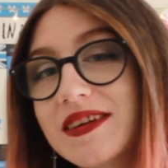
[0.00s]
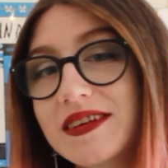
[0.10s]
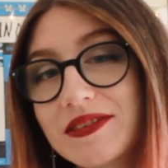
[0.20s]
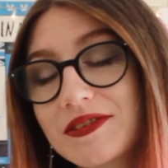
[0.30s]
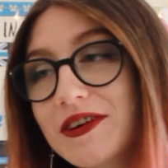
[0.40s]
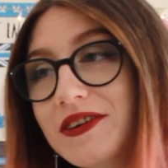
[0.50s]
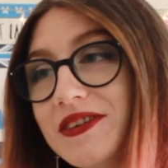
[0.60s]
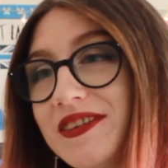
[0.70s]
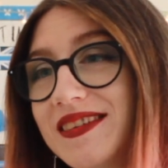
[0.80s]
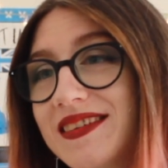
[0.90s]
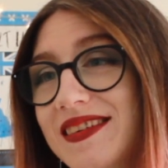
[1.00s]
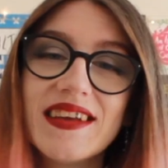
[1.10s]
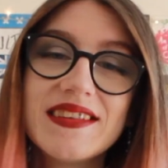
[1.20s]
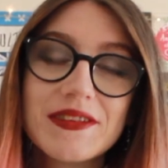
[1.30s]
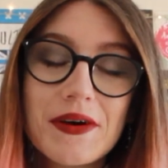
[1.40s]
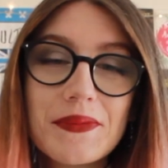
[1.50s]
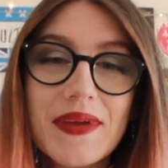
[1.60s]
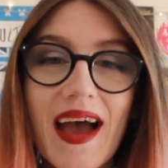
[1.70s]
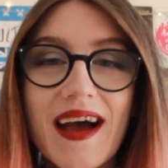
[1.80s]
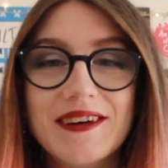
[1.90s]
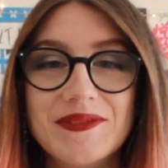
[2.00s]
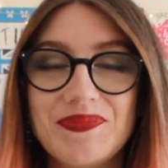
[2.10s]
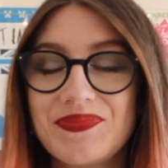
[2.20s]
Six of Crows. So yeah,